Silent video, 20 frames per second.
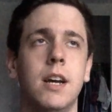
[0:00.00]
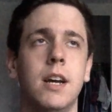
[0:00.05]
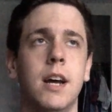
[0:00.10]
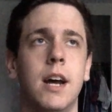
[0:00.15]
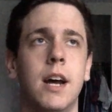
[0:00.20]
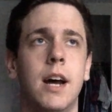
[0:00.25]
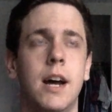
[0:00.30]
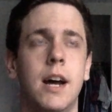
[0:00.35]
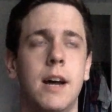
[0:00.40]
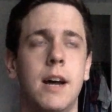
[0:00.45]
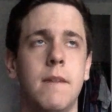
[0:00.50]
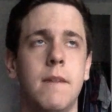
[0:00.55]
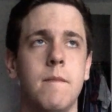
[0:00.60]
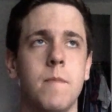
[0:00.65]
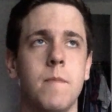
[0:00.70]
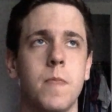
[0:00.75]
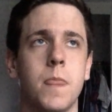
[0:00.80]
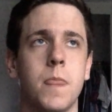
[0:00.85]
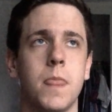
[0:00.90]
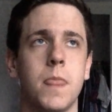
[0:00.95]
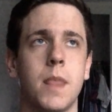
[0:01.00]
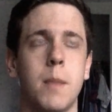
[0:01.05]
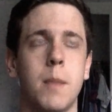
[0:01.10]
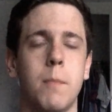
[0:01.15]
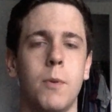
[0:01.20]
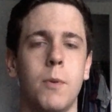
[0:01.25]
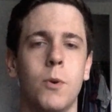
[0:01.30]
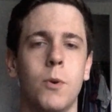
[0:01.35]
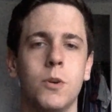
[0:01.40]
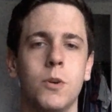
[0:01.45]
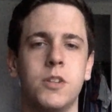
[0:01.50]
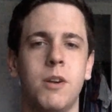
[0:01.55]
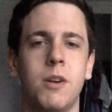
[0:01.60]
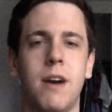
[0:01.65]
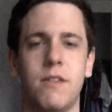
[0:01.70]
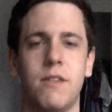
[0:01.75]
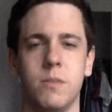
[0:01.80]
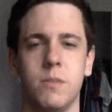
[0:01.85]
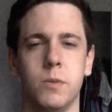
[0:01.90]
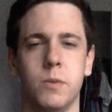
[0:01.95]
But also
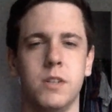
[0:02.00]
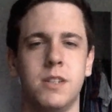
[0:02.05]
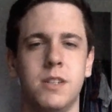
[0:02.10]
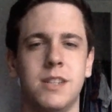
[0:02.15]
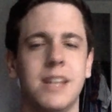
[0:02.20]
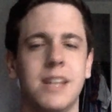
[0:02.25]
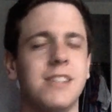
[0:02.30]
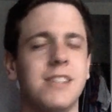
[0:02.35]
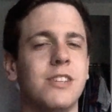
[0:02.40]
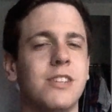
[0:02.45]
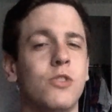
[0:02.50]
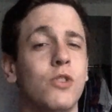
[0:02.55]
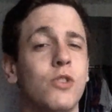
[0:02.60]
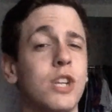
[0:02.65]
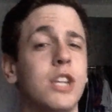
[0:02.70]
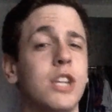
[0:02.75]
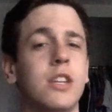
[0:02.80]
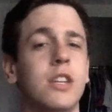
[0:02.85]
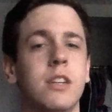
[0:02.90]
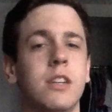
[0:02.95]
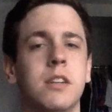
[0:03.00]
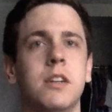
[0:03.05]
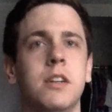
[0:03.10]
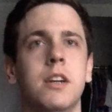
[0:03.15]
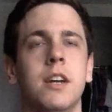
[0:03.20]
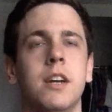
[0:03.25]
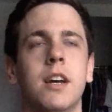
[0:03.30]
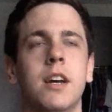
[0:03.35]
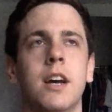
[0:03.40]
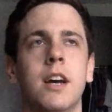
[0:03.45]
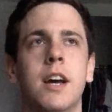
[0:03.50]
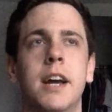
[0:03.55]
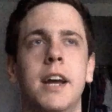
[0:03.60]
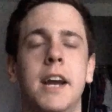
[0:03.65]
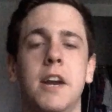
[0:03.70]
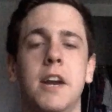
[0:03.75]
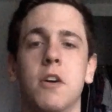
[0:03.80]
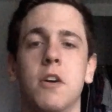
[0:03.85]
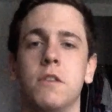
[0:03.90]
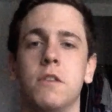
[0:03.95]
afterwards, there's this tradition
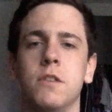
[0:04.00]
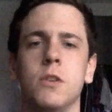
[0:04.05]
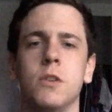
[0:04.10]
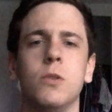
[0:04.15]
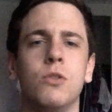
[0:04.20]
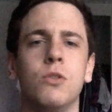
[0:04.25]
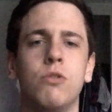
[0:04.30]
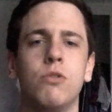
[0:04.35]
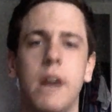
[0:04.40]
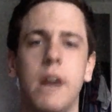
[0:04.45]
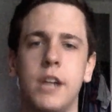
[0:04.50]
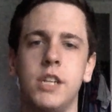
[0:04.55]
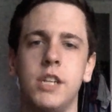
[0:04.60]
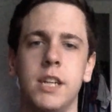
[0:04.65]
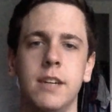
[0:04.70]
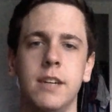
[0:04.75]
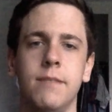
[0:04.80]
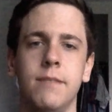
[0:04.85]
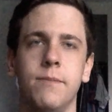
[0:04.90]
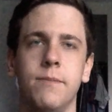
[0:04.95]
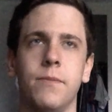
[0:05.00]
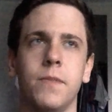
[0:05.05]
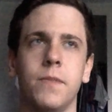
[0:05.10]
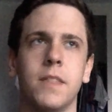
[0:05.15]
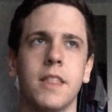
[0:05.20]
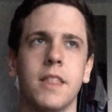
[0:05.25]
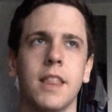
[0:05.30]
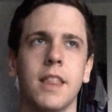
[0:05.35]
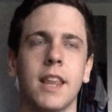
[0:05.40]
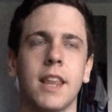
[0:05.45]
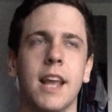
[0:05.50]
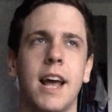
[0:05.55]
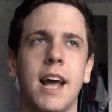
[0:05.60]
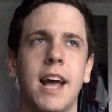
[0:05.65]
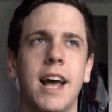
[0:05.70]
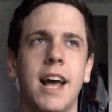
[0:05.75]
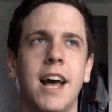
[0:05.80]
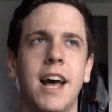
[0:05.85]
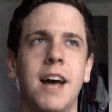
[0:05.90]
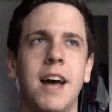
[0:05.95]
in Oxford called trashing.
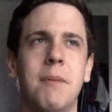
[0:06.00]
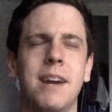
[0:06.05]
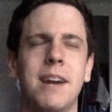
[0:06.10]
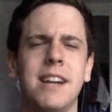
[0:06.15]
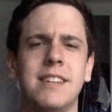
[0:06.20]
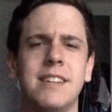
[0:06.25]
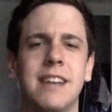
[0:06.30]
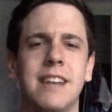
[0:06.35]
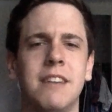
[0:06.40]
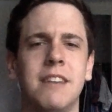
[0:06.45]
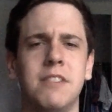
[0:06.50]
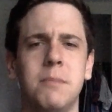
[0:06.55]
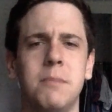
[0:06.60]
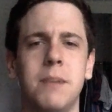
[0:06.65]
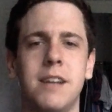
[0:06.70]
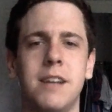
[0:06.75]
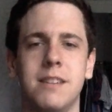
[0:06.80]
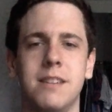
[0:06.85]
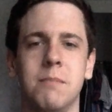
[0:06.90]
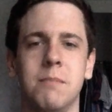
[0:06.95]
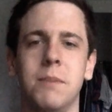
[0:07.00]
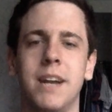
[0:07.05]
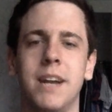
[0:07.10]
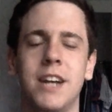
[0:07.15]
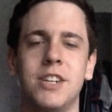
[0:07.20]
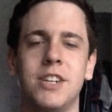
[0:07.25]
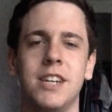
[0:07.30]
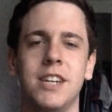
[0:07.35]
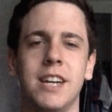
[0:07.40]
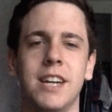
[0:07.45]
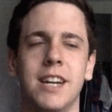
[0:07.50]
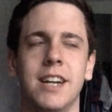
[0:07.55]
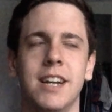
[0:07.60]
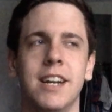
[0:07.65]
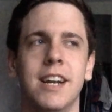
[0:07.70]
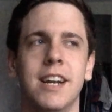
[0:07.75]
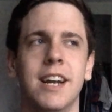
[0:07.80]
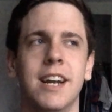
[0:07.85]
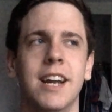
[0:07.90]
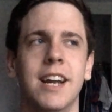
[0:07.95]
And it sounds unpleasant, but actually
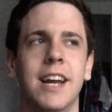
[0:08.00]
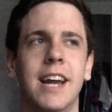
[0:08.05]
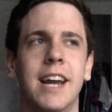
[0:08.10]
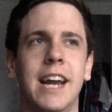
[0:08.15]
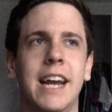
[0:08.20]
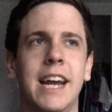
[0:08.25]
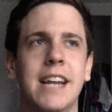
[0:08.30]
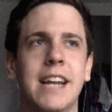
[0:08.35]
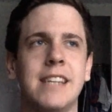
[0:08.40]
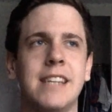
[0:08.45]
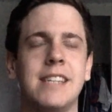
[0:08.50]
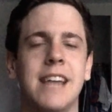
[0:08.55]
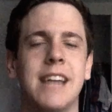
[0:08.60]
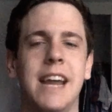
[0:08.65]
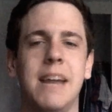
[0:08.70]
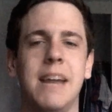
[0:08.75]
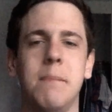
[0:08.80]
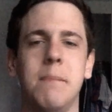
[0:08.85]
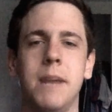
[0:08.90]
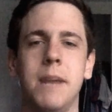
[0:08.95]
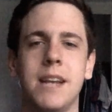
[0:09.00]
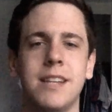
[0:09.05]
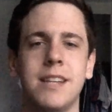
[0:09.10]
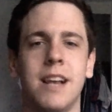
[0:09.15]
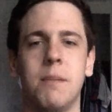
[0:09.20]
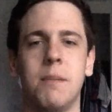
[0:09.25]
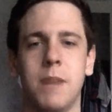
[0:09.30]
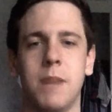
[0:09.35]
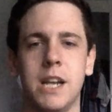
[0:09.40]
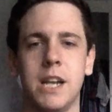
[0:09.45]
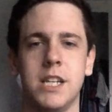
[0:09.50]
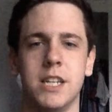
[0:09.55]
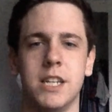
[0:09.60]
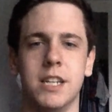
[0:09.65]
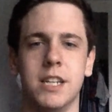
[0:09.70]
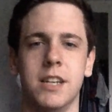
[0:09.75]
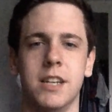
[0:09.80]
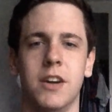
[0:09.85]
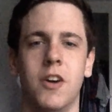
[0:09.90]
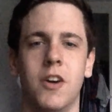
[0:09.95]
it's a big
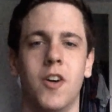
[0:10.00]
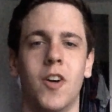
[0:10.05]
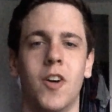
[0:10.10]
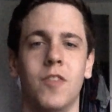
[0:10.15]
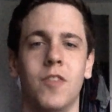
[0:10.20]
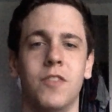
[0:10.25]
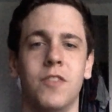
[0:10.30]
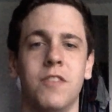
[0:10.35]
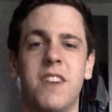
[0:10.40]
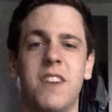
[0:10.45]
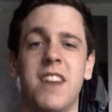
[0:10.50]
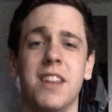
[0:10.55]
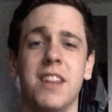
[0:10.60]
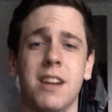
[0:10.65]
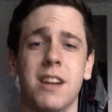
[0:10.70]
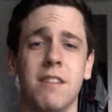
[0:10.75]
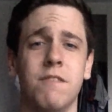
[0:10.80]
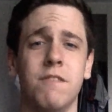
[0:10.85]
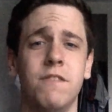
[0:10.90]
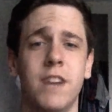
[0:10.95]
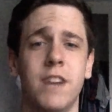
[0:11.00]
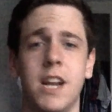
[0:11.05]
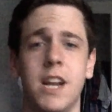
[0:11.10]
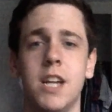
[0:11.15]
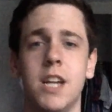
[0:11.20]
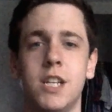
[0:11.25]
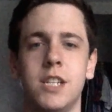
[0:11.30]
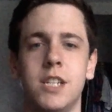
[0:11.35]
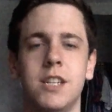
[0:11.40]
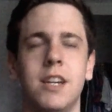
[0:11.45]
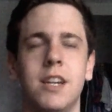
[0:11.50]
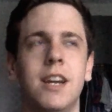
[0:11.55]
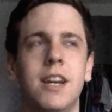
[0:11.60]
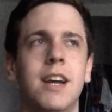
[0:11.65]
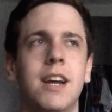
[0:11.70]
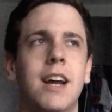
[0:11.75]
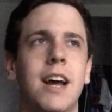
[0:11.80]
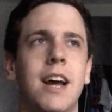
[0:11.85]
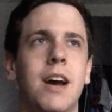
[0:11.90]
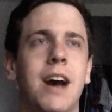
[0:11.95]
celebration of the fact that you've finished,
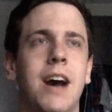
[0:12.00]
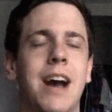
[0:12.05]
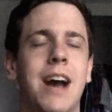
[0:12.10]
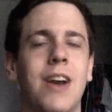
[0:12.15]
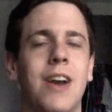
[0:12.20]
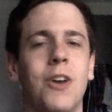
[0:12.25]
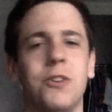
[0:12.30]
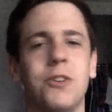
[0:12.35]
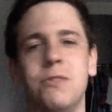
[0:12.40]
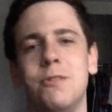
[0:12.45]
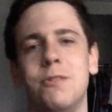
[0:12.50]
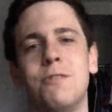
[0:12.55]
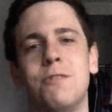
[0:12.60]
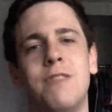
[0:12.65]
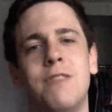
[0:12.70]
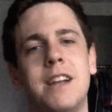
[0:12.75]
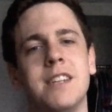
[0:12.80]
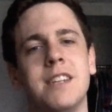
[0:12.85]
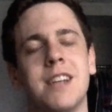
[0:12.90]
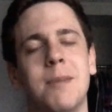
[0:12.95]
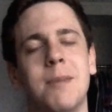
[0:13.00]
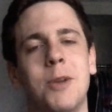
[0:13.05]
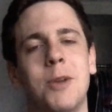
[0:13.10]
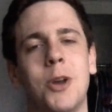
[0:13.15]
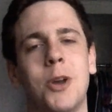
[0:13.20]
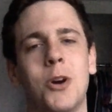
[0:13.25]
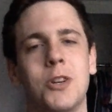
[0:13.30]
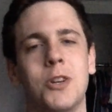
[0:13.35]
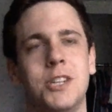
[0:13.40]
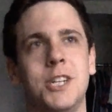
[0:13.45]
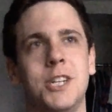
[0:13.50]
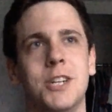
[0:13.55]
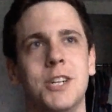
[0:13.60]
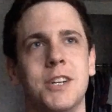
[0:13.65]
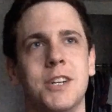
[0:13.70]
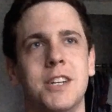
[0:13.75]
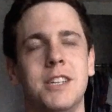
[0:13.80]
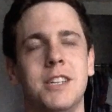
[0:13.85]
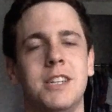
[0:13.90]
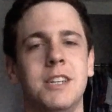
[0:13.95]
and lots of your friends come along
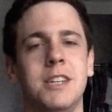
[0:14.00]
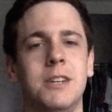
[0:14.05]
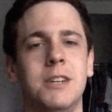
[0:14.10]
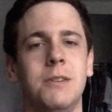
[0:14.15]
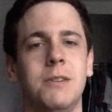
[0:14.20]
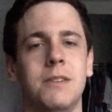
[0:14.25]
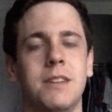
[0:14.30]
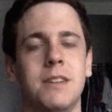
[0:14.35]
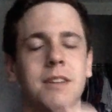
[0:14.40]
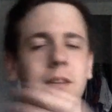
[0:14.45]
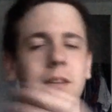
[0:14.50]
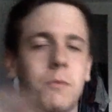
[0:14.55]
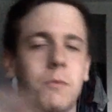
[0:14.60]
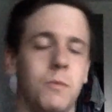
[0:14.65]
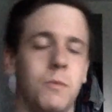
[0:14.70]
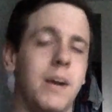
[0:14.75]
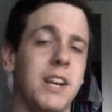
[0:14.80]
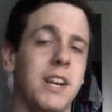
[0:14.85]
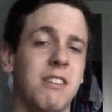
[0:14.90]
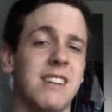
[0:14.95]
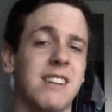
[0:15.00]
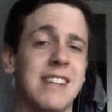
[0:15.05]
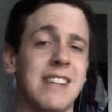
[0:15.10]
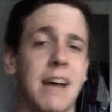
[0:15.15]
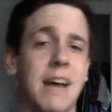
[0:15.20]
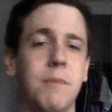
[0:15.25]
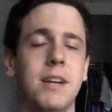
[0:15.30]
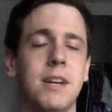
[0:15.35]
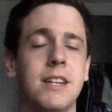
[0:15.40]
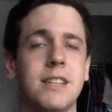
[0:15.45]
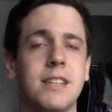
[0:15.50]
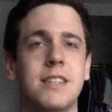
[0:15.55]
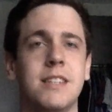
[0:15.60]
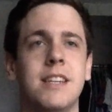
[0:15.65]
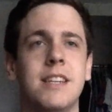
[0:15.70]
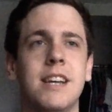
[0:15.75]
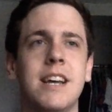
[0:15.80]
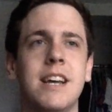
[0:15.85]
to where your exam is,